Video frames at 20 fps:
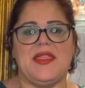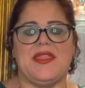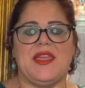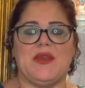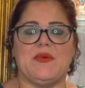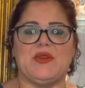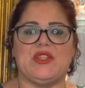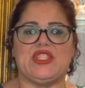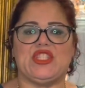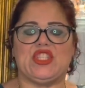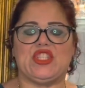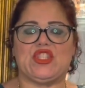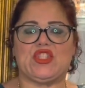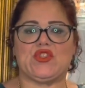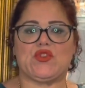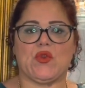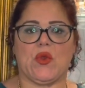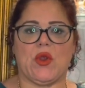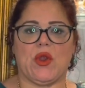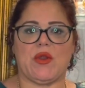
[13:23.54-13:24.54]
there was the
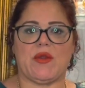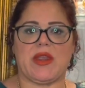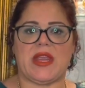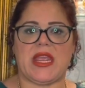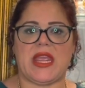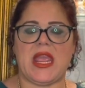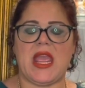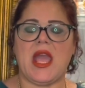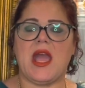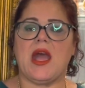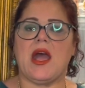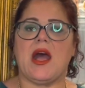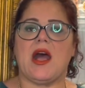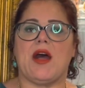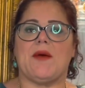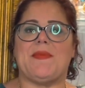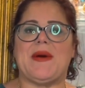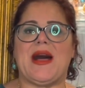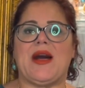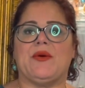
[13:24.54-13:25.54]
story
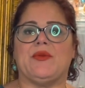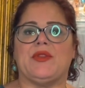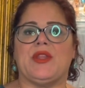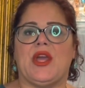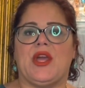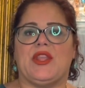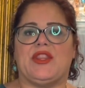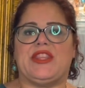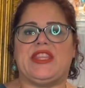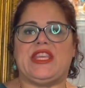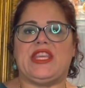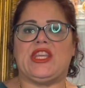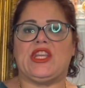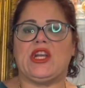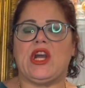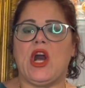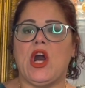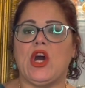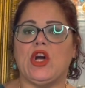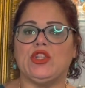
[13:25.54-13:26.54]
about the
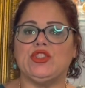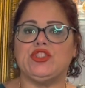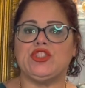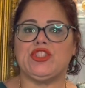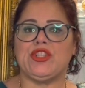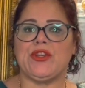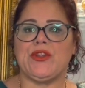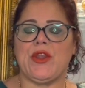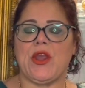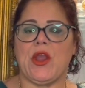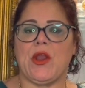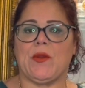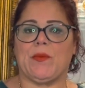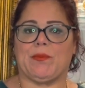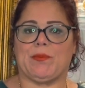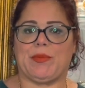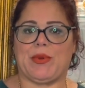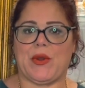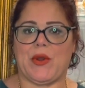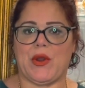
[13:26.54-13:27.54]
cultured
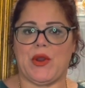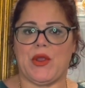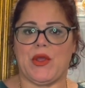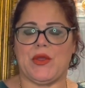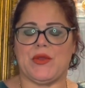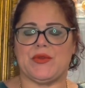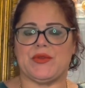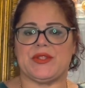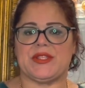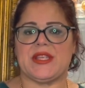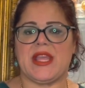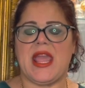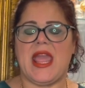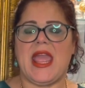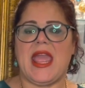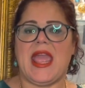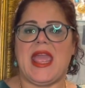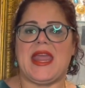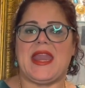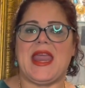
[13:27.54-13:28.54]
pearls
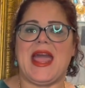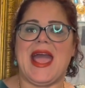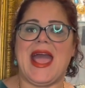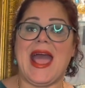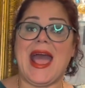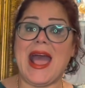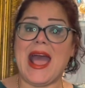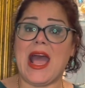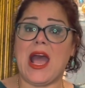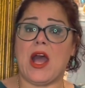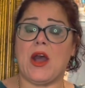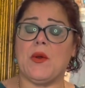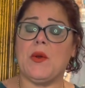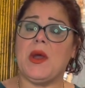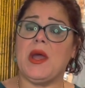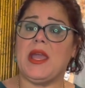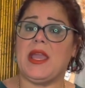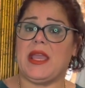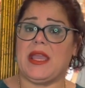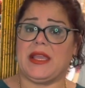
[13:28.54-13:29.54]
and how,
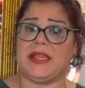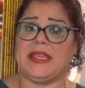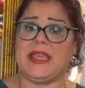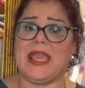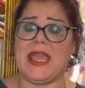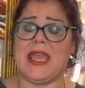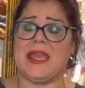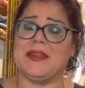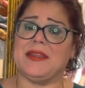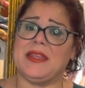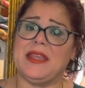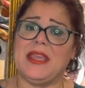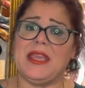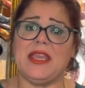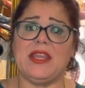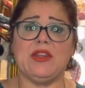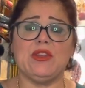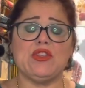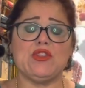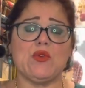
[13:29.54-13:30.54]
again,
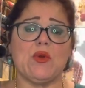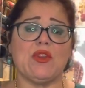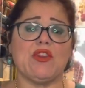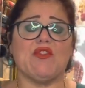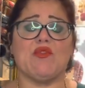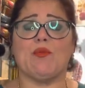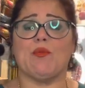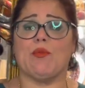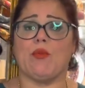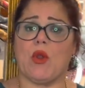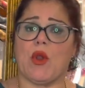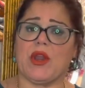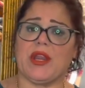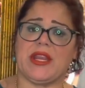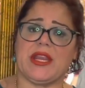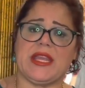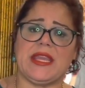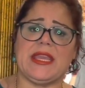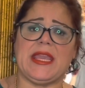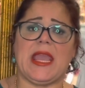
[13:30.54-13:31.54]
in a sort of
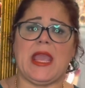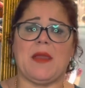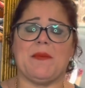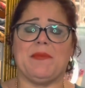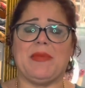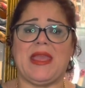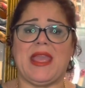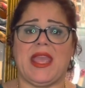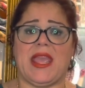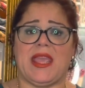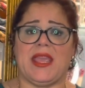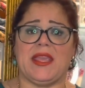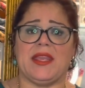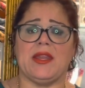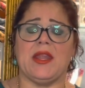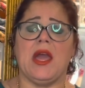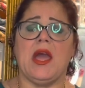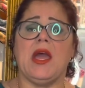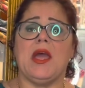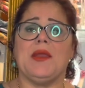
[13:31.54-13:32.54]
marketing
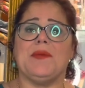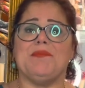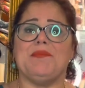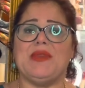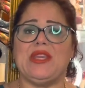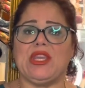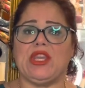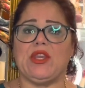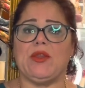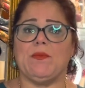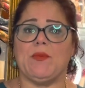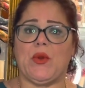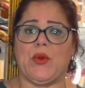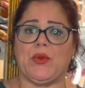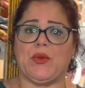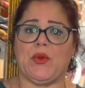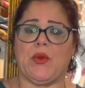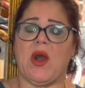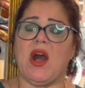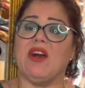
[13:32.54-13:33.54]
campaign,
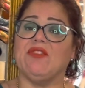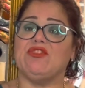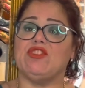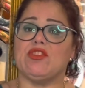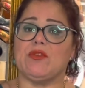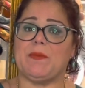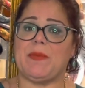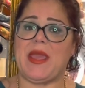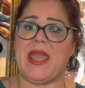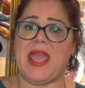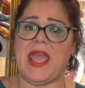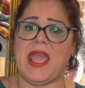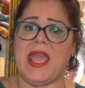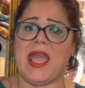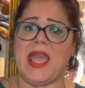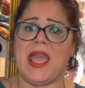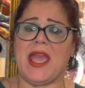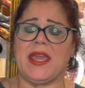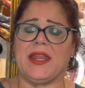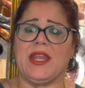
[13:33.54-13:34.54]
Mikimoto of
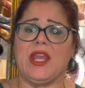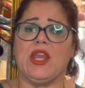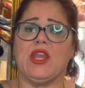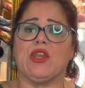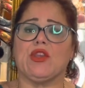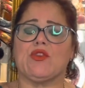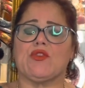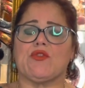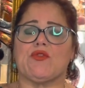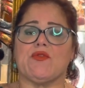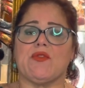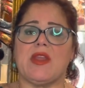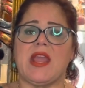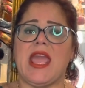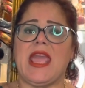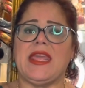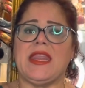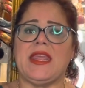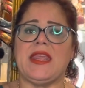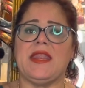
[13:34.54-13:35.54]
Japan
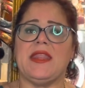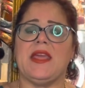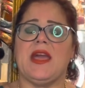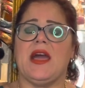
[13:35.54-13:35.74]
created